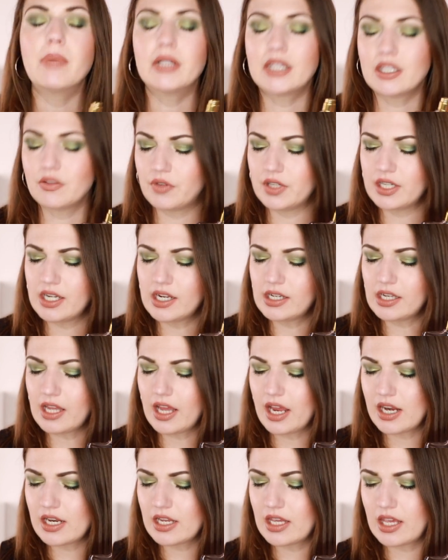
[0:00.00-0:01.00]
But the
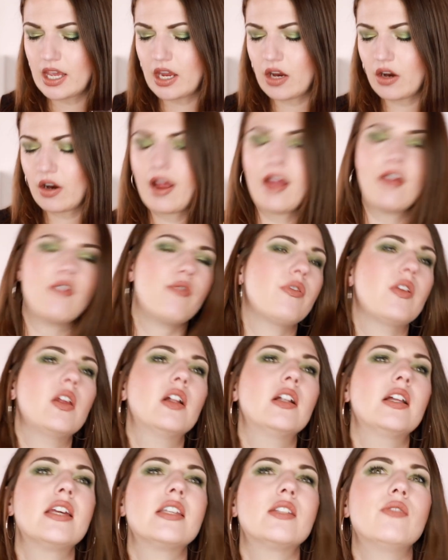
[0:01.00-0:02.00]
vanilla in here I
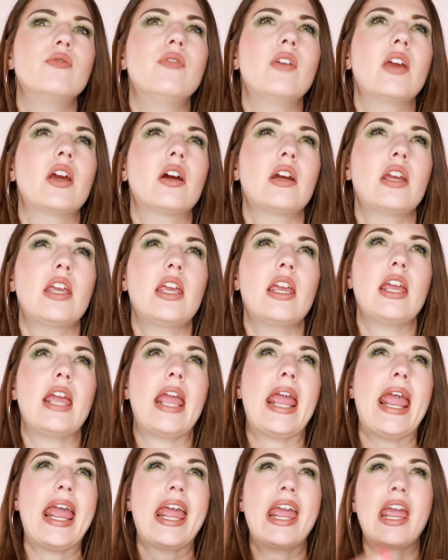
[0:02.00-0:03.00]
feel is
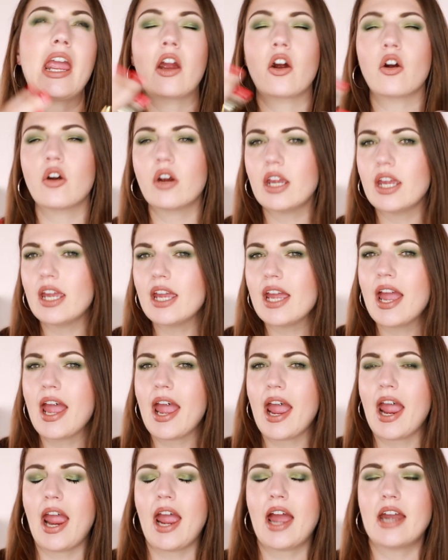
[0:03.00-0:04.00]
very airy,
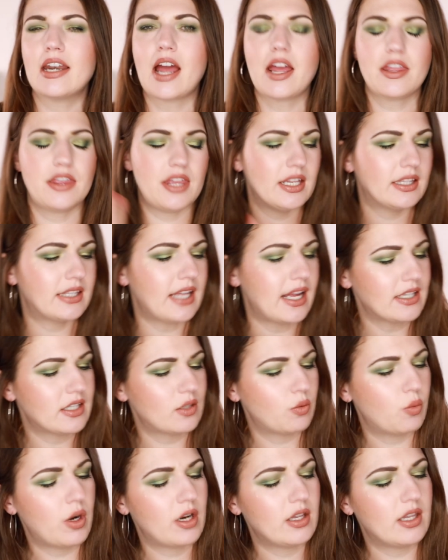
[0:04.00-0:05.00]
and I think
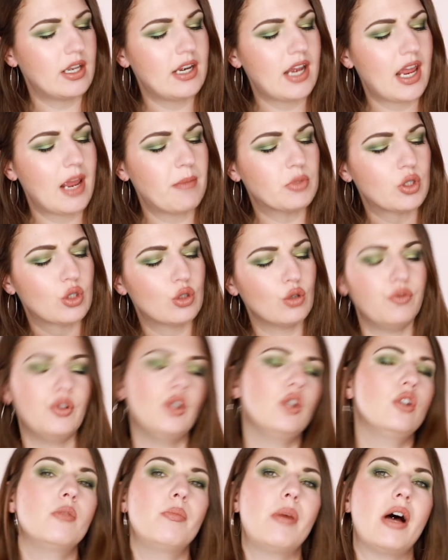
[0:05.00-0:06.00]
that's where the name
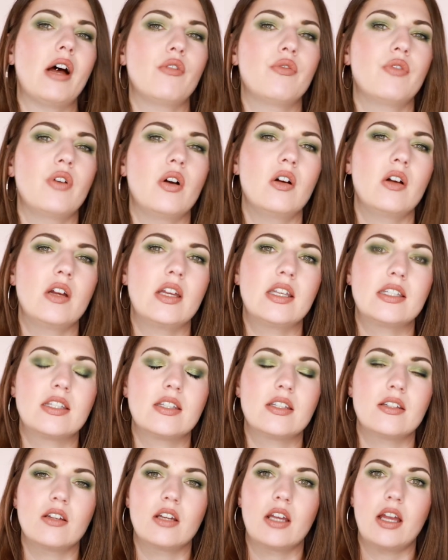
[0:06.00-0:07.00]
Souffle de Parfum
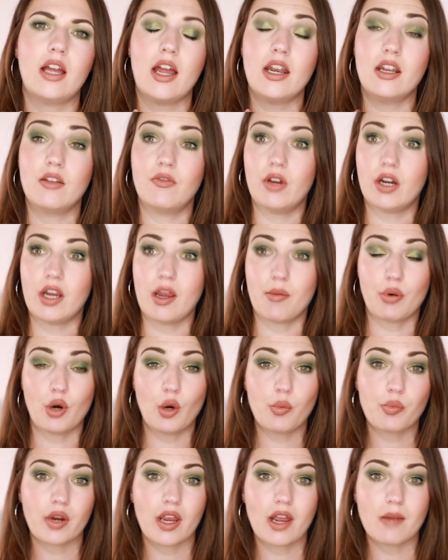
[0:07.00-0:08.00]
is kind of very
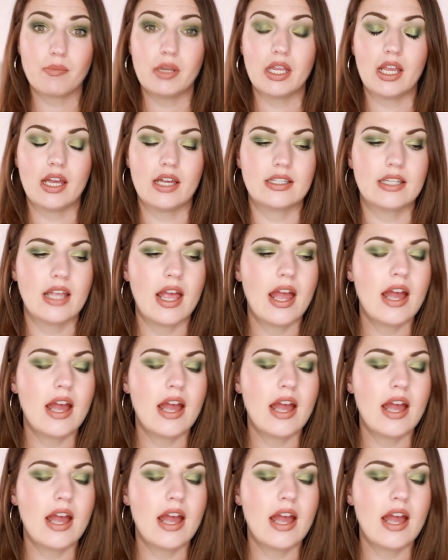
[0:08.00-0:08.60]
appropriate, because